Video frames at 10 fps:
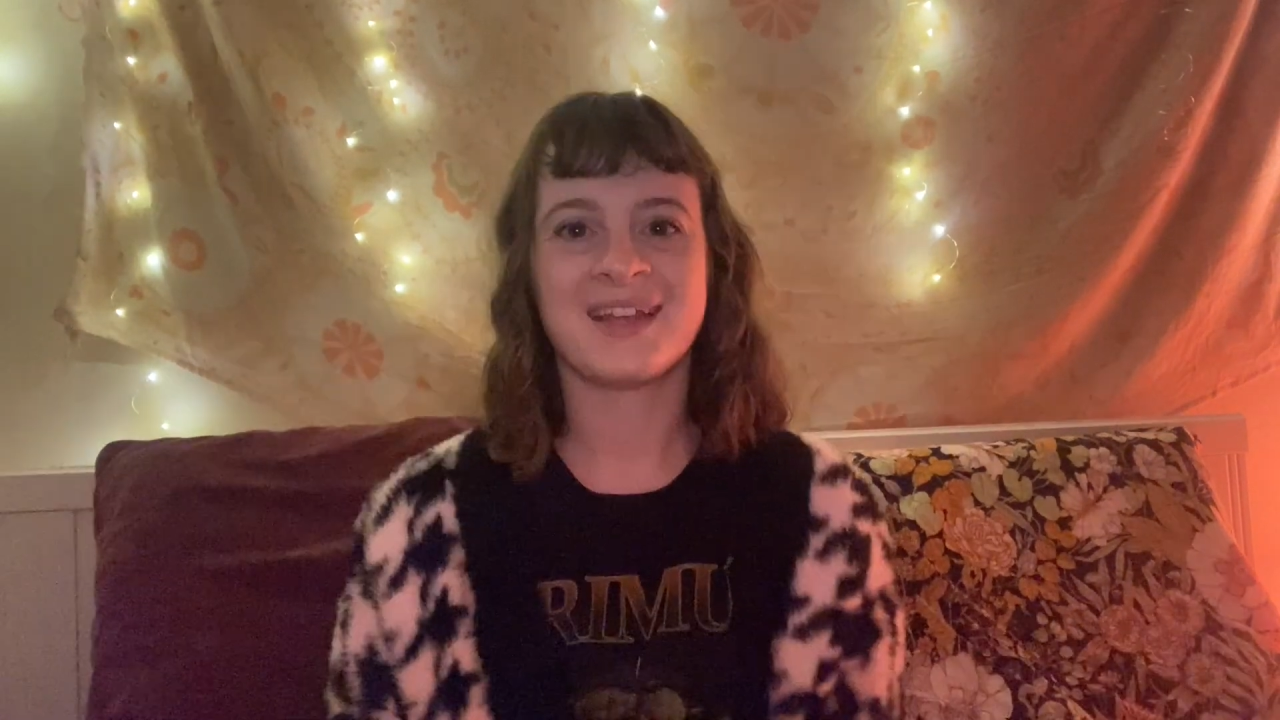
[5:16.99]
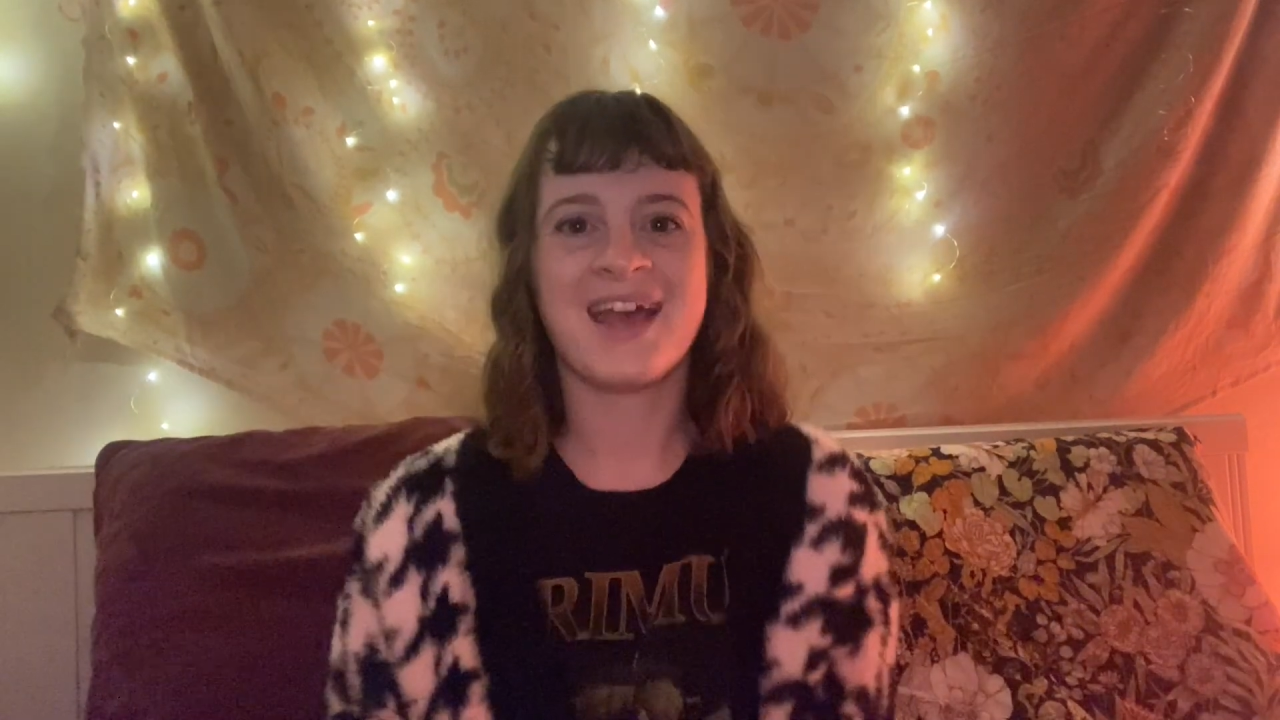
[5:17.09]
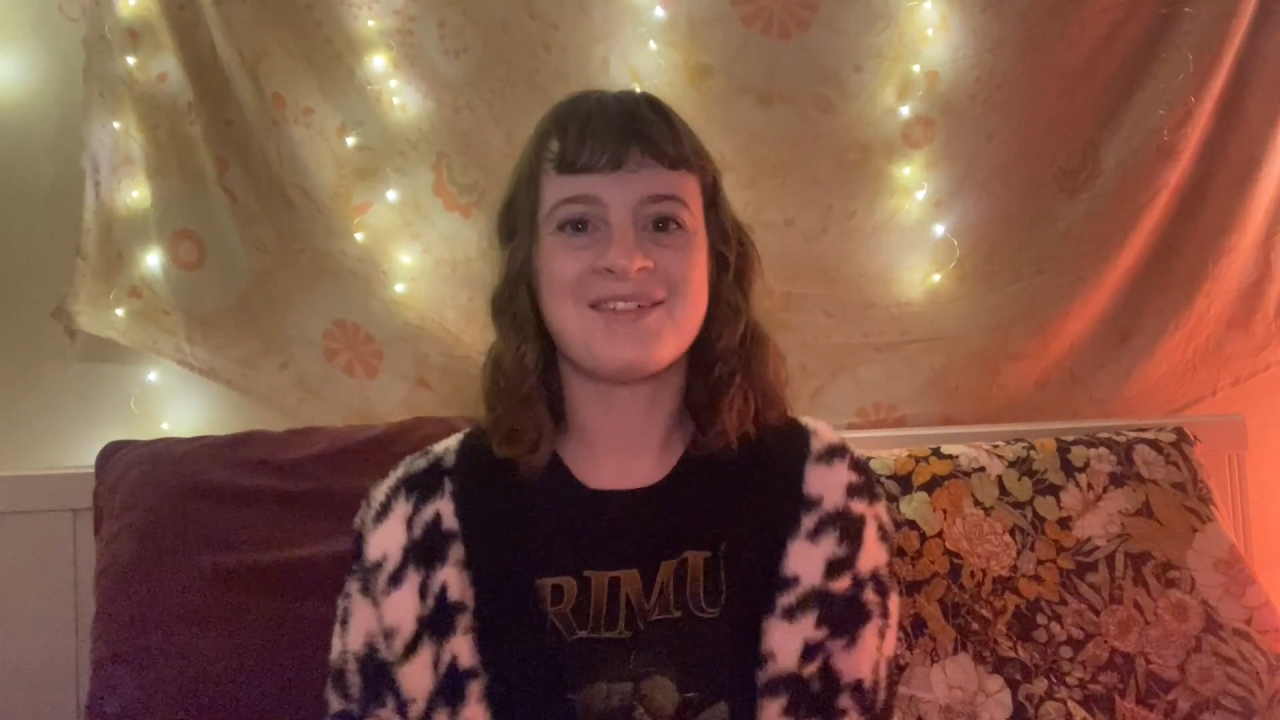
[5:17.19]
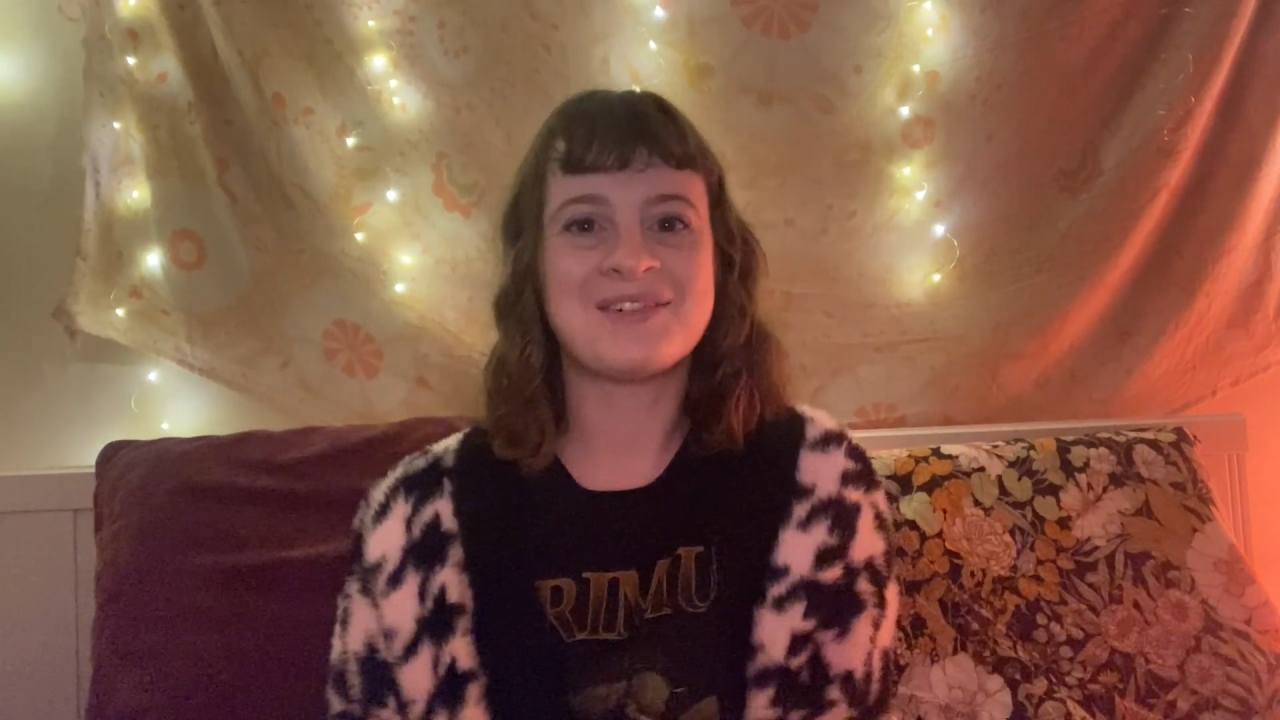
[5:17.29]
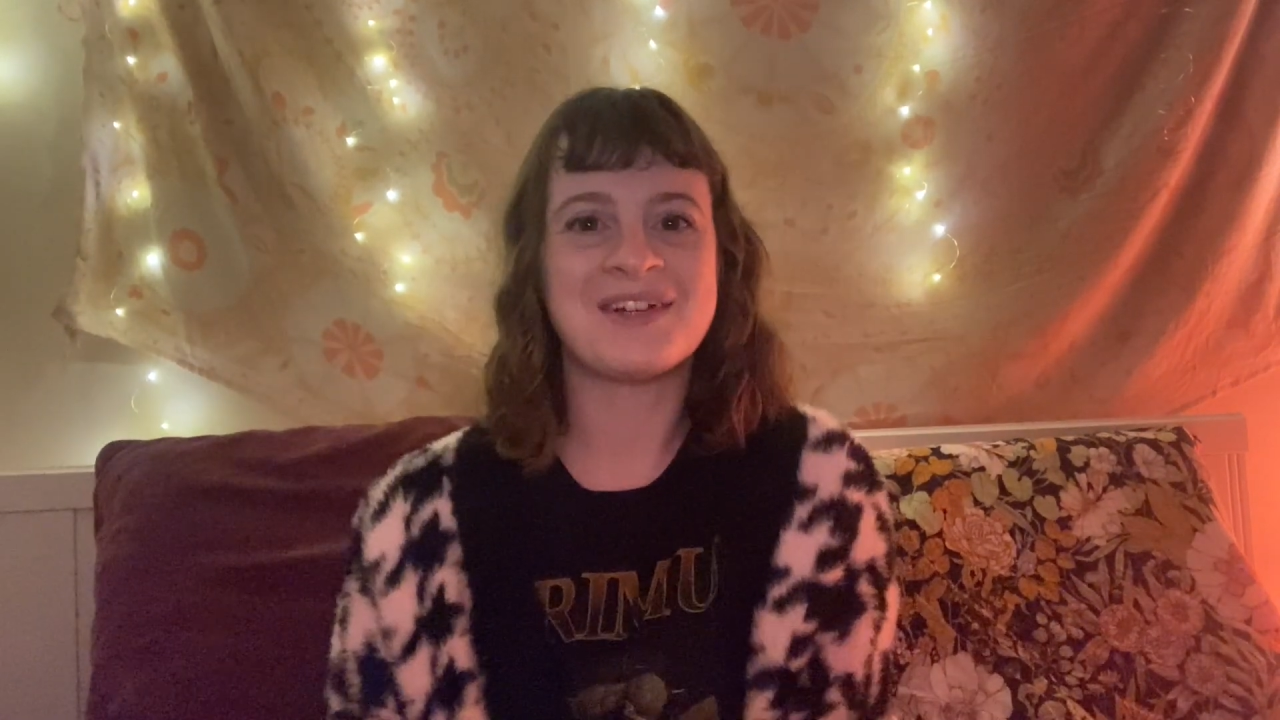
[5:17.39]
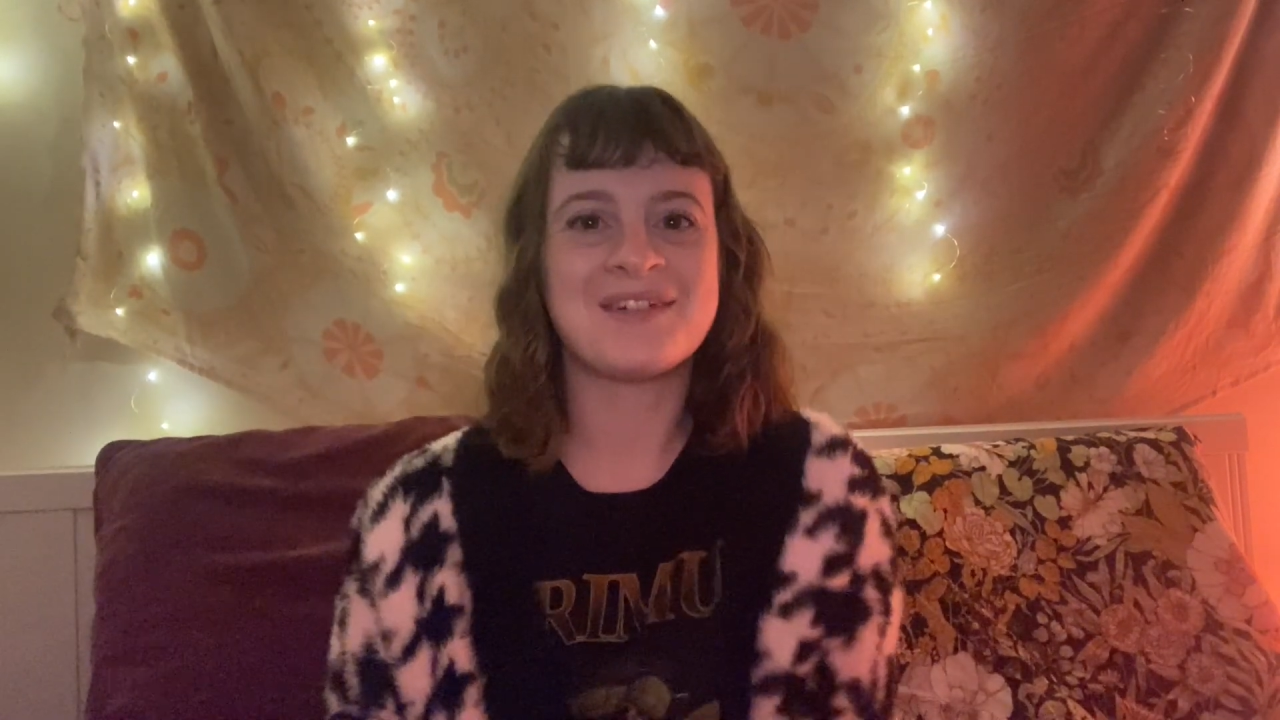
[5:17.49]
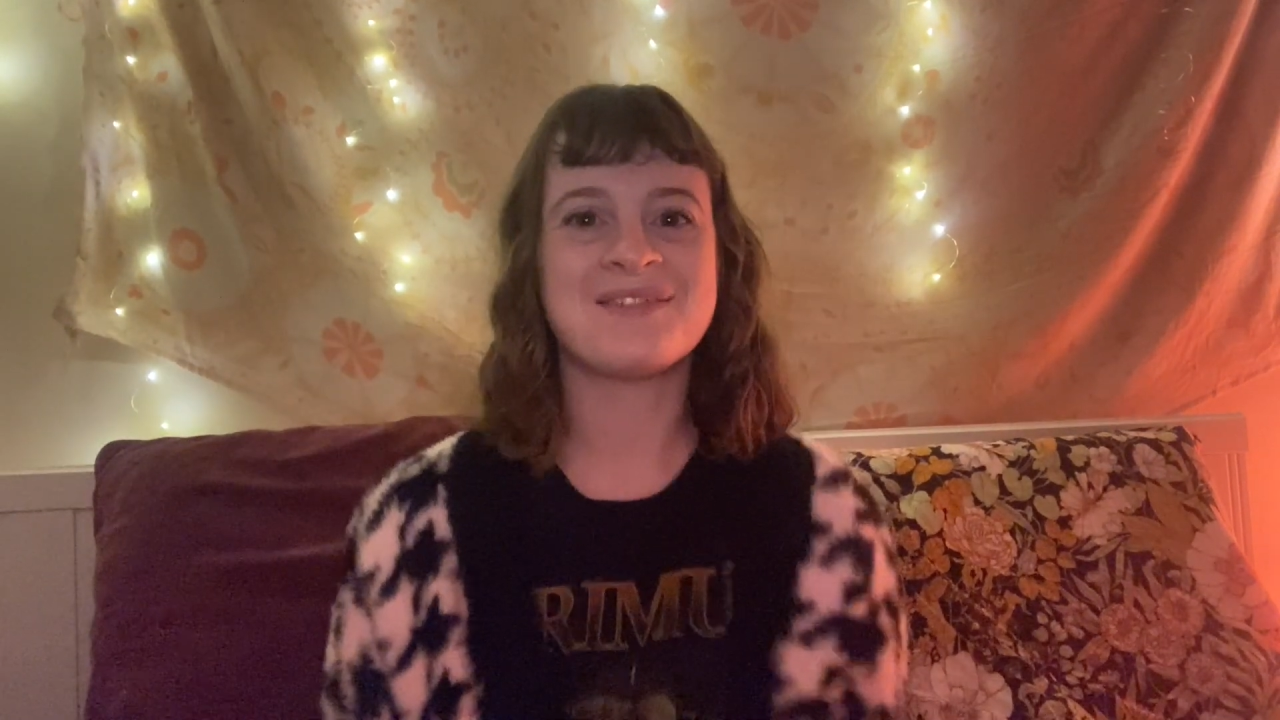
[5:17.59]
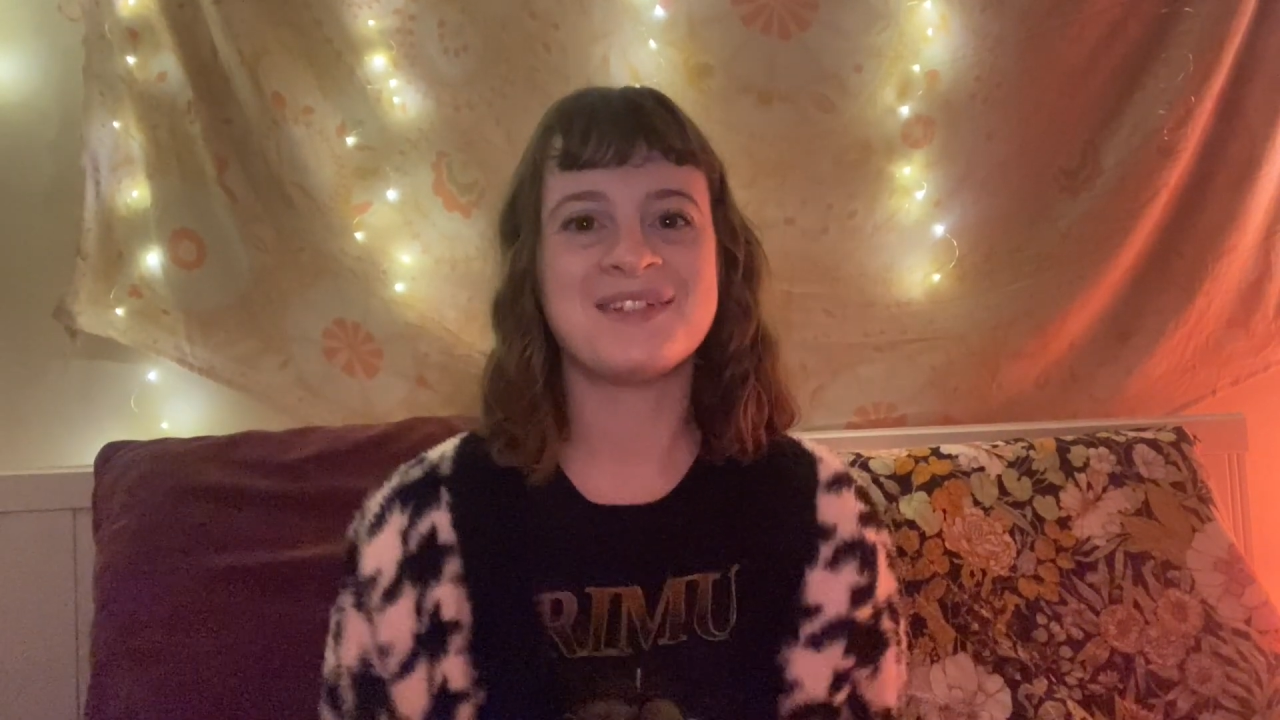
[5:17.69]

Have a wonderful